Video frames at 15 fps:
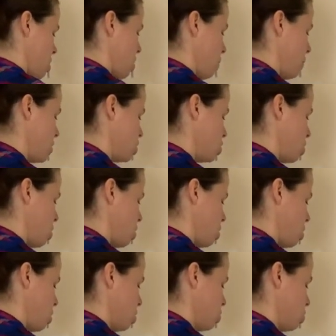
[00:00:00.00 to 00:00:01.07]
which are
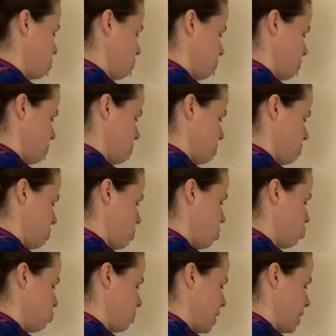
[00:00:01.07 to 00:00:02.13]

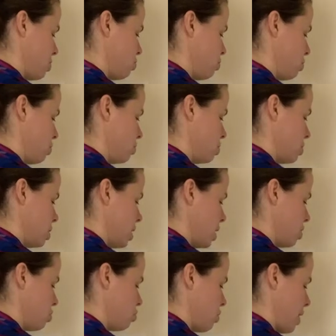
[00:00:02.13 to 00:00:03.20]
quadrilaterals
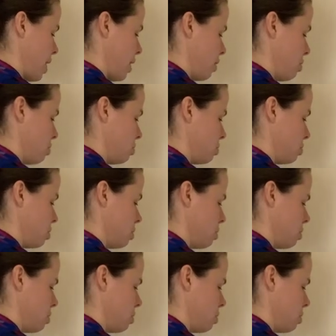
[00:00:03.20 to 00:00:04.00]
and triangles.